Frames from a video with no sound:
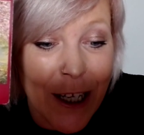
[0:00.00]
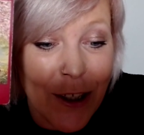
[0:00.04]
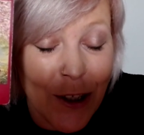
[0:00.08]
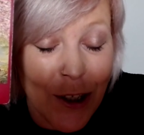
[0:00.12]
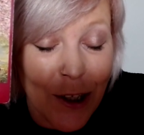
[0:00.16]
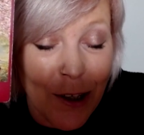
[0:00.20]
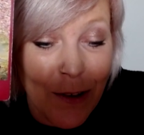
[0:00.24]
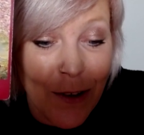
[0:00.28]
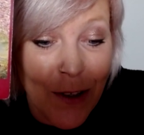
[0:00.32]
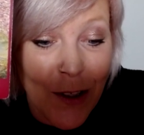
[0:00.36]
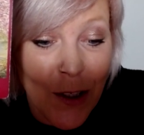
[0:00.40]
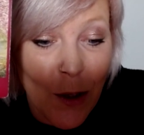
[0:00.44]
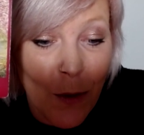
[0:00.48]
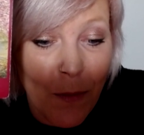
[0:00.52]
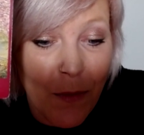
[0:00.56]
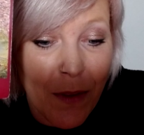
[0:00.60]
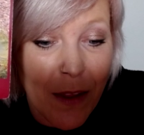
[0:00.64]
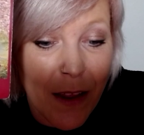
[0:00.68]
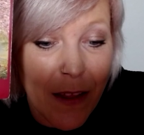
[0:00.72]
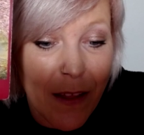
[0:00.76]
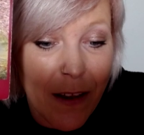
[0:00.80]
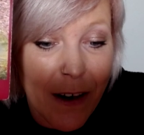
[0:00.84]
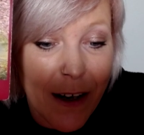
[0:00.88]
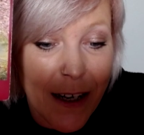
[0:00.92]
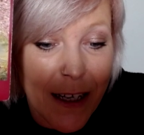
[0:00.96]
Do
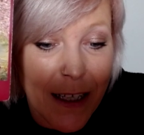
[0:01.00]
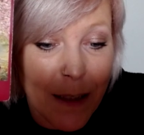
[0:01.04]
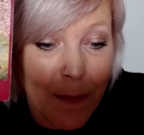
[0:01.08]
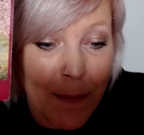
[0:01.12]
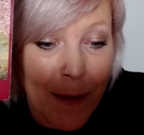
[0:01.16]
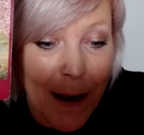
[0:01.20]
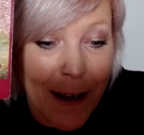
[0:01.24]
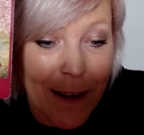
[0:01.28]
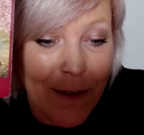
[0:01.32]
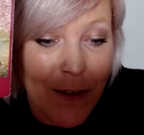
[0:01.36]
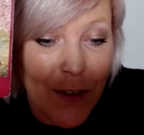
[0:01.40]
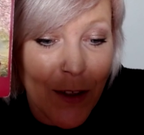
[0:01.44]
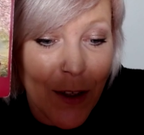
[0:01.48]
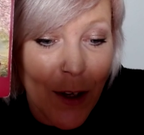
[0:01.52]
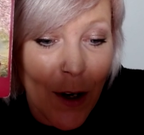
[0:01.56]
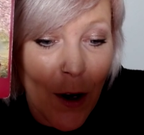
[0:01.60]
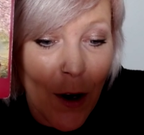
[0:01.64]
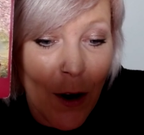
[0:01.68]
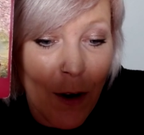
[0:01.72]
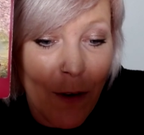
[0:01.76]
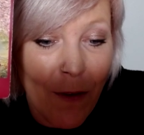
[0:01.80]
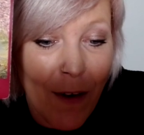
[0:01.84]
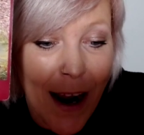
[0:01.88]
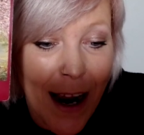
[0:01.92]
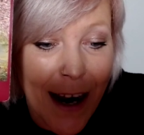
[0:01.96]
something that expands your
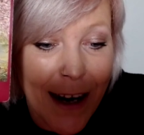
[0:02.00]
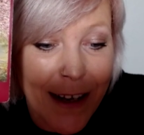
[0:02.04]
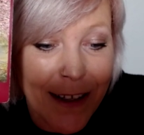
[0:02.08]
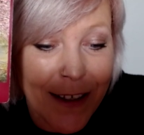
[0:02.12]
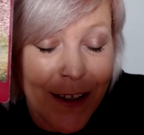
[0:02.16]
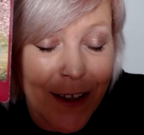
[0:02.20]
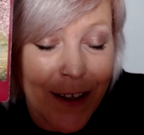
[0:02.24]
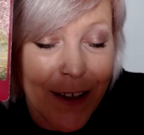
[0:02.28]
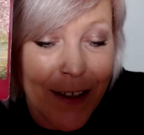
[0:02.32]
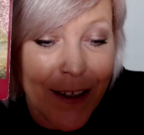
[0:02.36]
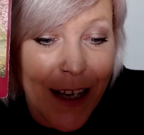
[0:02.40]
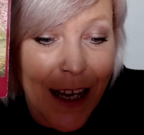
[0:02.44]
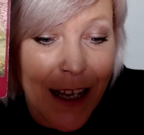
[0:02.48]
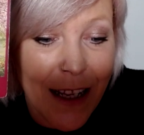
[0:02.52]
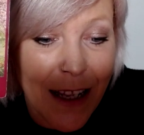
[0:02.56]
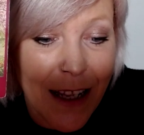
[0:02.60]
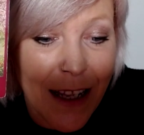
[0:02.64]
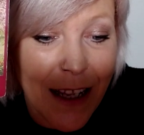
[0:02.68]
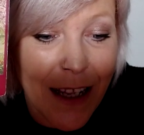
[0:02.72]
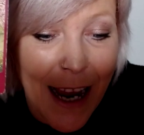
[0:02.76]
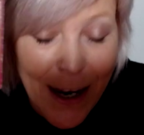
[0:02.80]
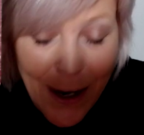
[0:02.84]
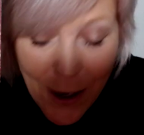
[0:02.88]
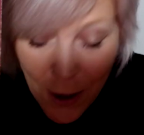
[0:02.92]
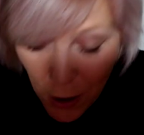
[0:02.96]
horizons and
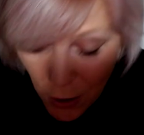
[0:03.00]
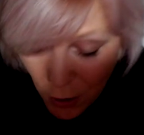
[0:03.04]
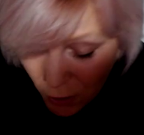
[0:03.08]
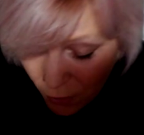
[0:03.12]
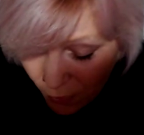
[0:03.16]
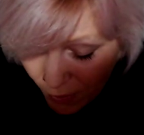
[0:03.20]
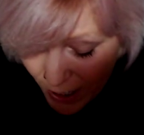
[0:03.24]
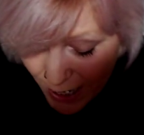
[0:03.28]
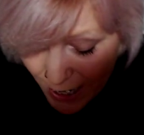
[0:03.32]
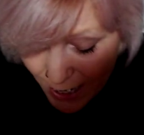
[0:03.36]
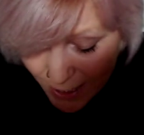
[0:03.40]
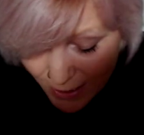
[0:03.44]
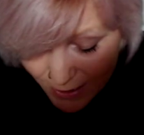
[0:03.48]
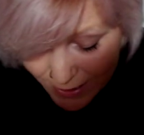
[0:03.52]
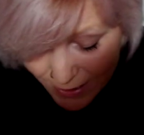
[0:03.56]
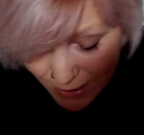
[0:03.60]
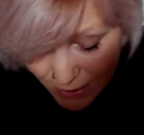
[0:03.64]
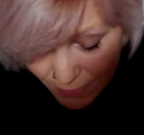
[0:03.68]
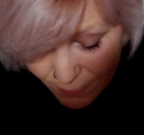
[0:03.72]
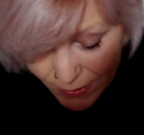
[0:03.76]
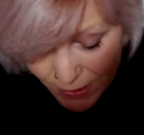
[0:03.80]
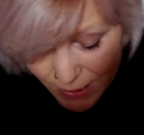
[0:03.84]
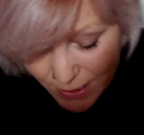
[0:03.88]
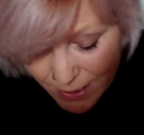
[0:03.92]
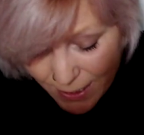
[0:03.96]
let your
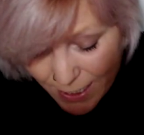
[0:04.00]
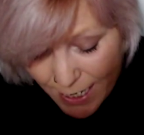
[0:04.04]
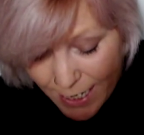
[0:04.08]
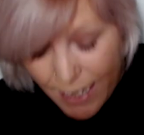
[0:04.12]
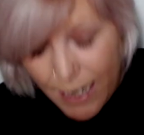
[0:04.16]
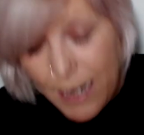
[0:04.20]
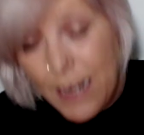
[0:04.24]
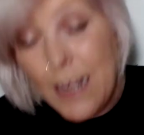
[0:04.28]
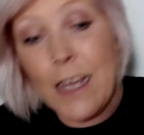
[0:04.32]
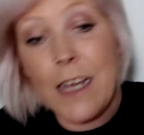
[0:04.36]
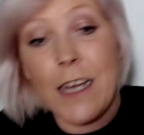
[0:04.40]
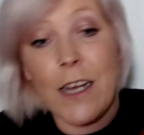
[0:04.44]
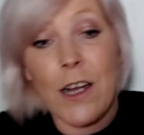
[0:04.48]
creativity,